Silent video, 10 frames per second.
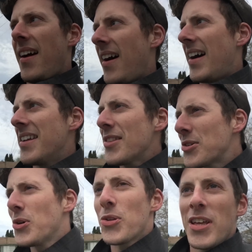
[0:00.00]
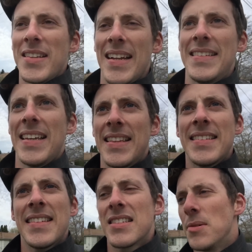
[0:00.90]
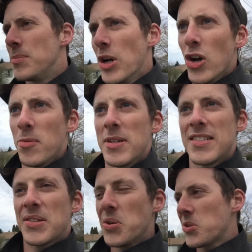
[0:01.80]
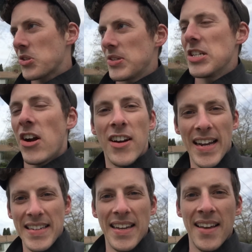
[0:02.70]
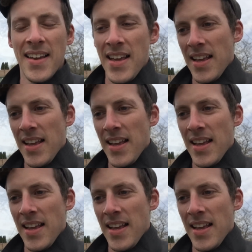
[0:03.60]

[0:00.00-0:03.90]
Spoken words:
Another cool thing that I did, this isn't a mural, but it's a cool street art idea.